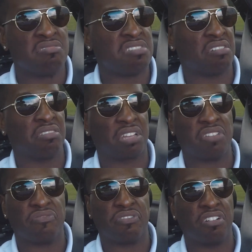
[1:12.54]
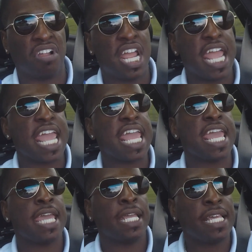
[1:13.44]
They're looking for
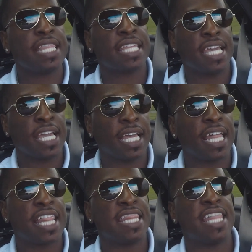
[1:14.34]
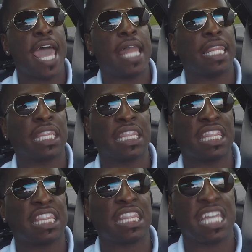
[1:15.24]
anything that
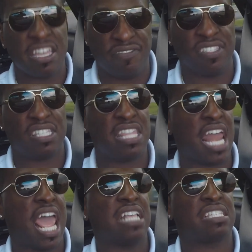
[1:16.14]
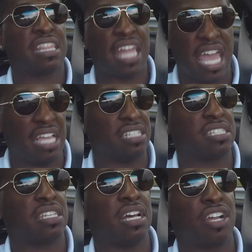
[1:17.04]
lives, that has
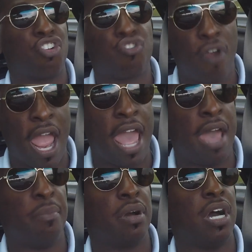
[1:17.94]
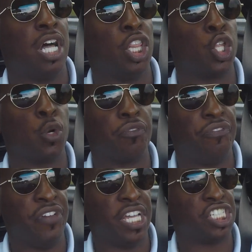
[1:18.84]
legs, a crab, a little
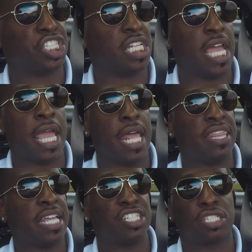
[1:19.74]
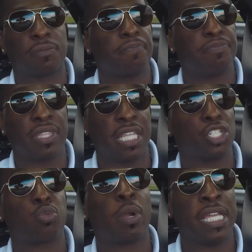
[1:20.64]
fish. They just
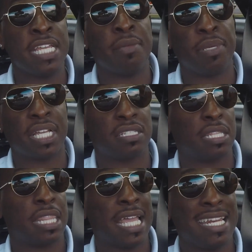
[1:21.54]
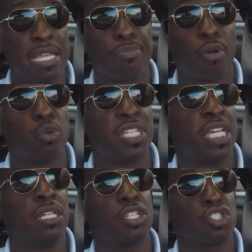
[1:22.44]
want to eat it because they need
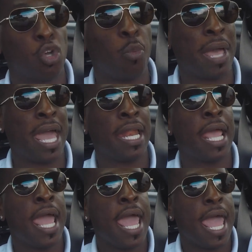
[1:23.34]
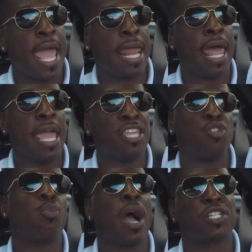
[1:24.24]
protein so bad. And
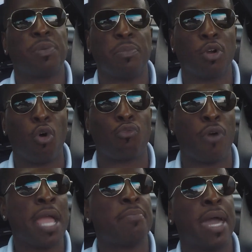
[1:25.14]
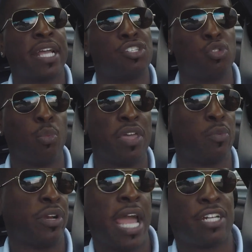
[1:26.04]
you watch people go right back to the way
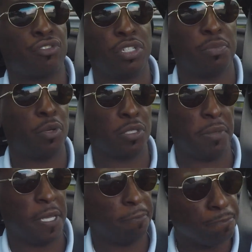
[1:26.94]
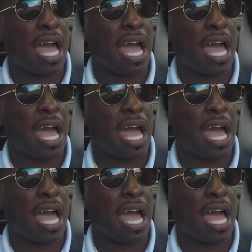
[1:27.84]
that we're naturally supposed to be.